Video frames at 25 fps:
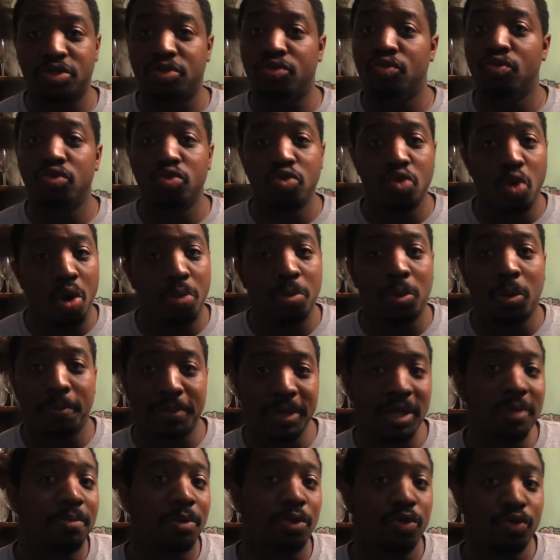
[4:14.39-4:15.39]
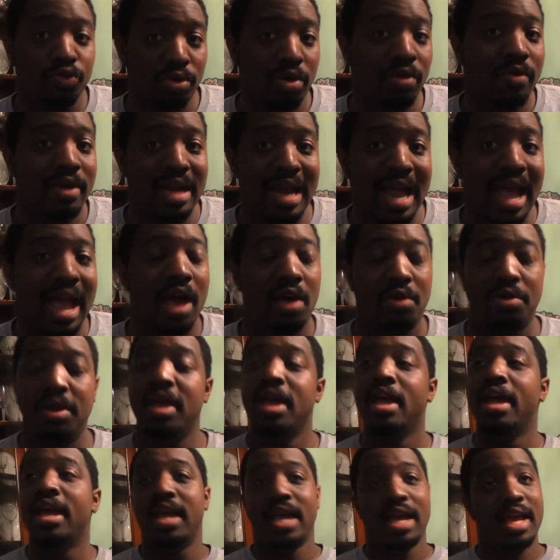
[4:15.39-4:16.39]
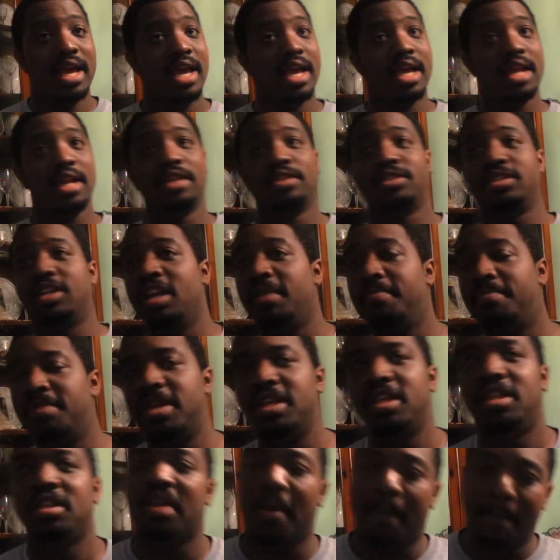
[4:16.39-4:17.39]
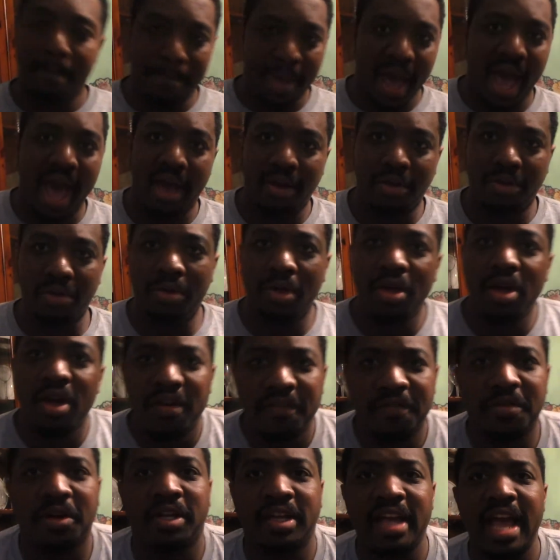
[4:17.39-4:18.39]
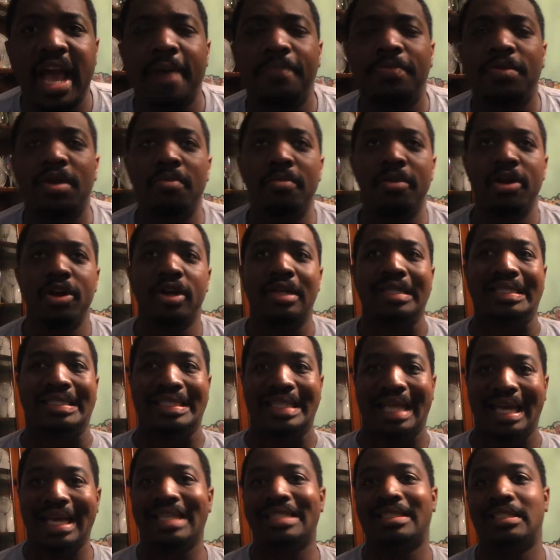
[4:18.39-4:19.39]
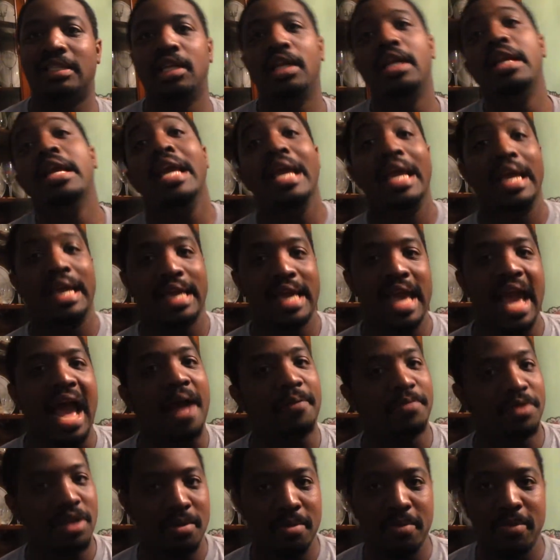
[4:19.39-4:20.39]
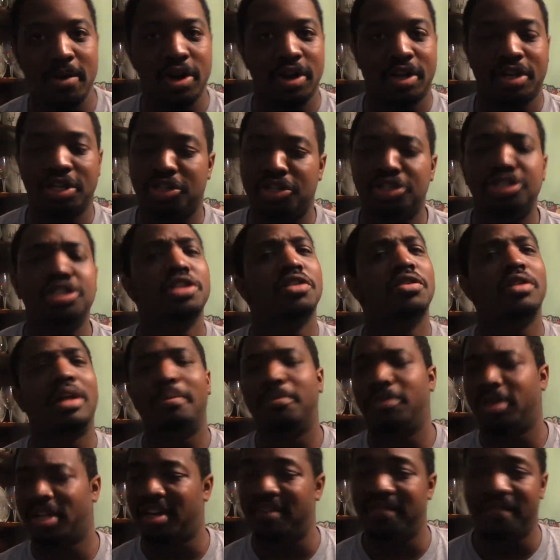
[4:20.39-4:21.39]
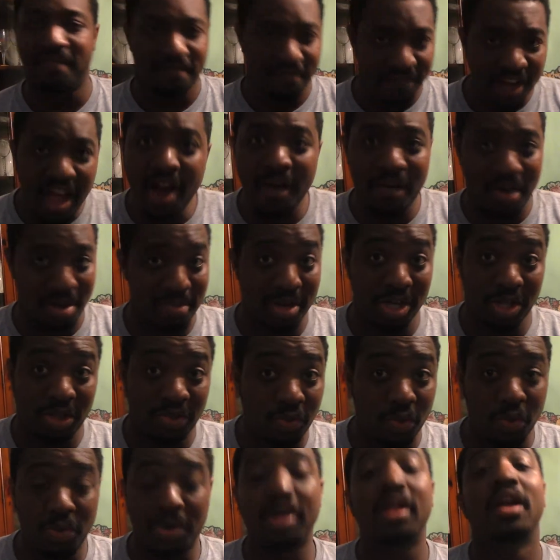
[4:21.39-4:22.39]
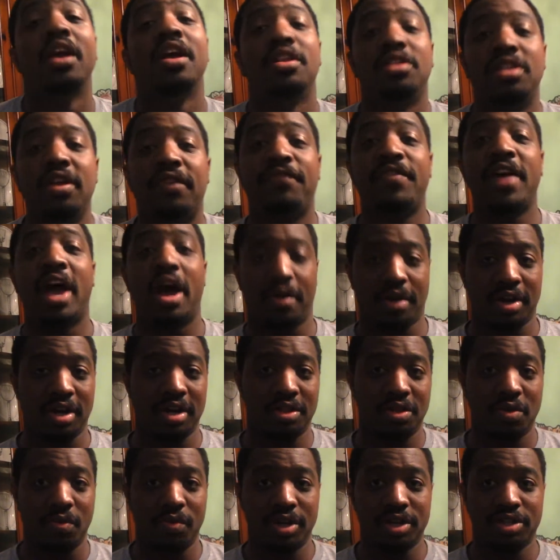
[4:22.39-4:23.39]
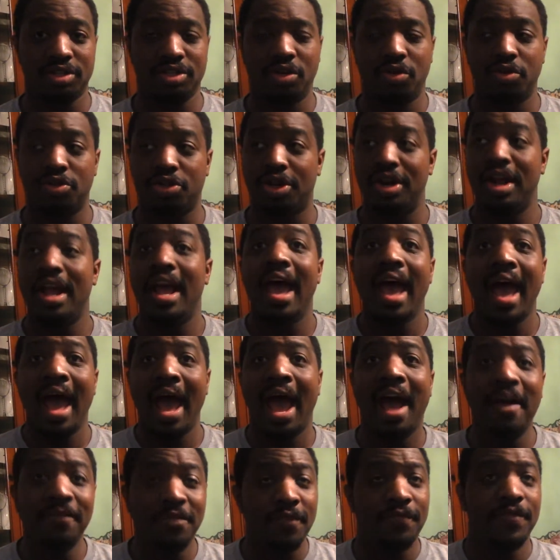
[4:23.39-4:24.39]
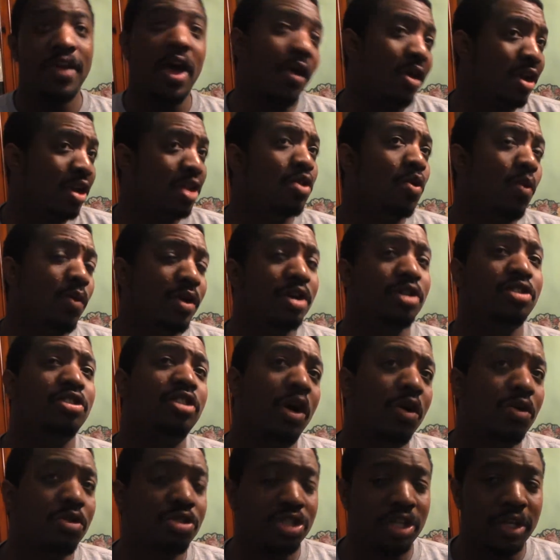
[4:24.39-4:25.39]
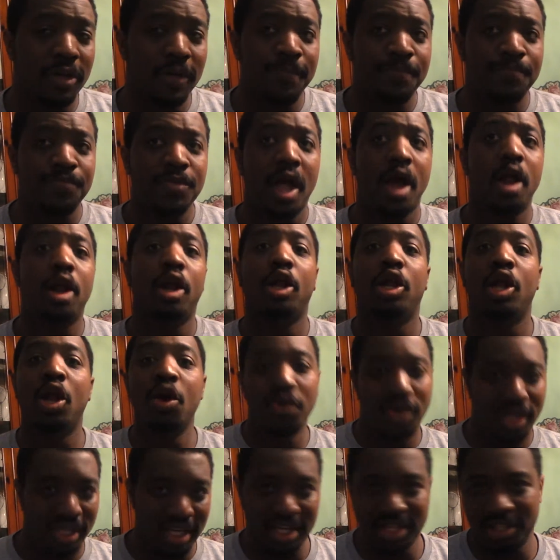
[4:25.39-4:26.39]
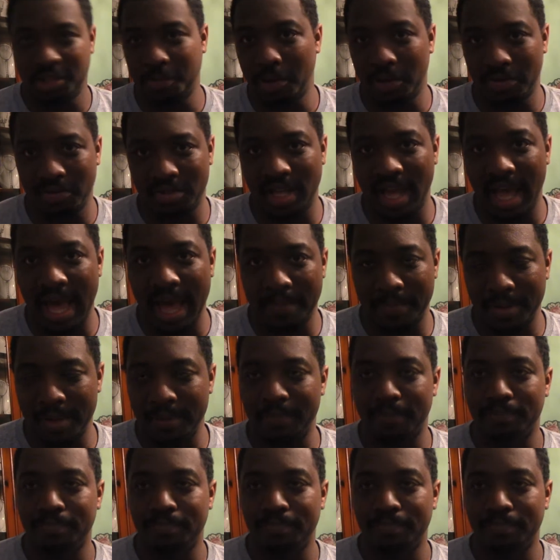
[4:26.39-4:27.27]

normal people throwing down, and it's going to be the battle for Captain America's legacy and Captain America's shield. I'm looking very much forward to Falcon and the Winter Soldier. After Falcon and the Winter Soldier, Loki's supposed to happen.